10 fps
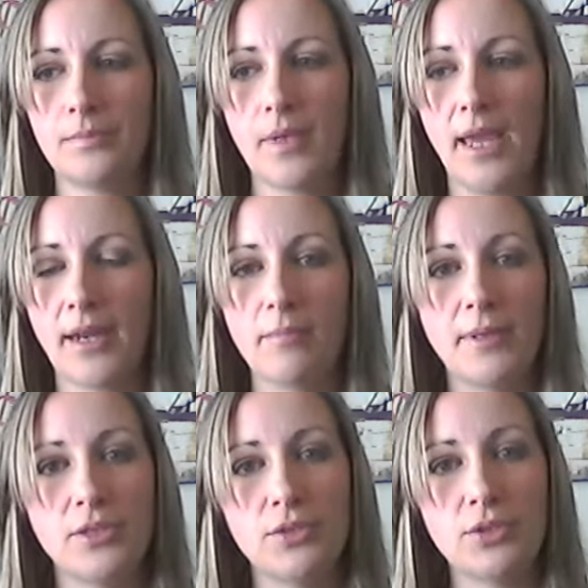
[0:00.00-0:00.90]
And I've
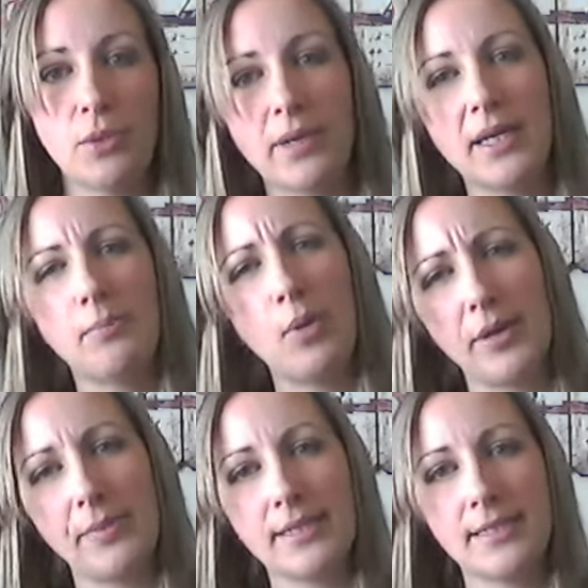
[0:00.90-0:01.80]
been to so many
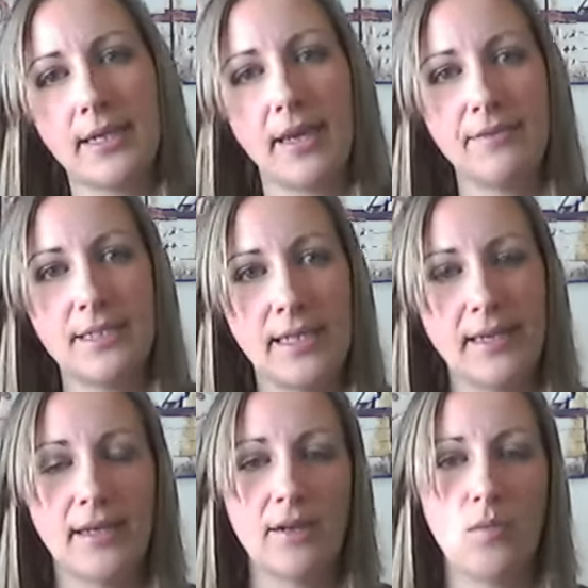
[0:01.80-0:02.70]
appointments and I've
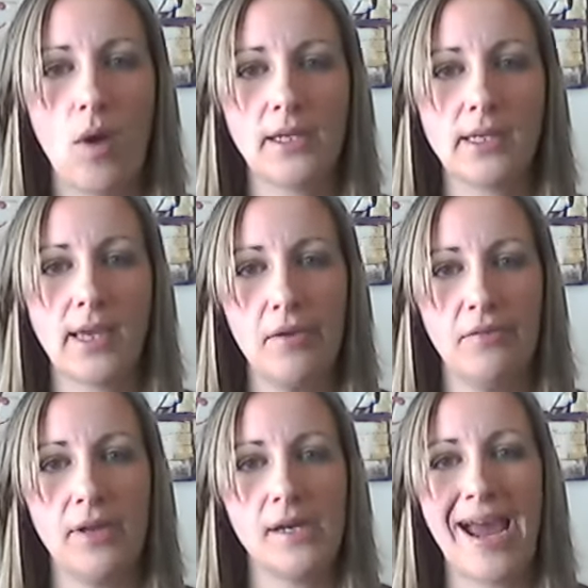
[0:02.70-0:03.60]
seen walking out
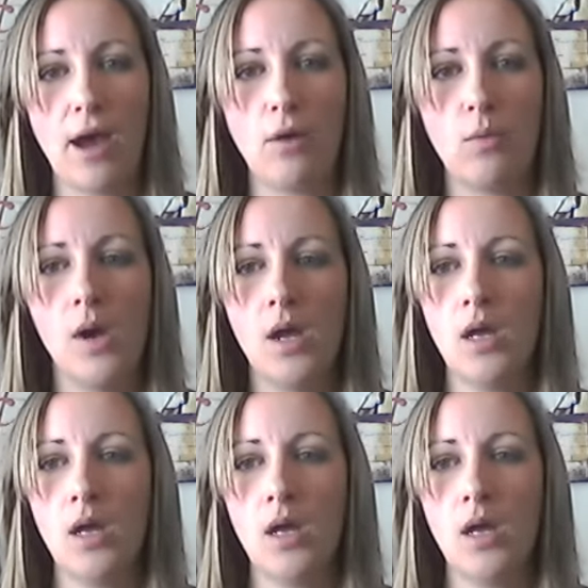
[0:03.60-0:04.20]
of it how